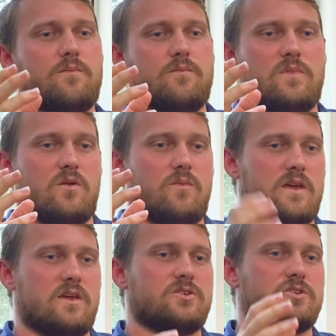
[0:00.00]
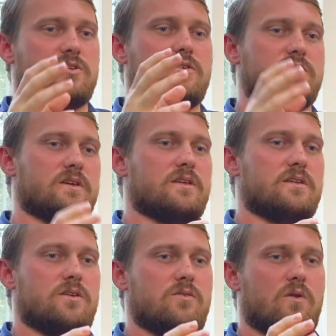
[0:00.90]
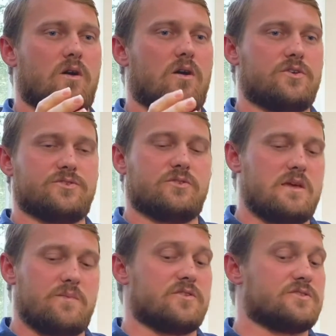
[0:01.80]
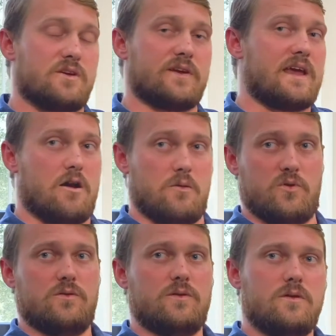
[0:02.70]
making sure that you are also keeping yourself accountable.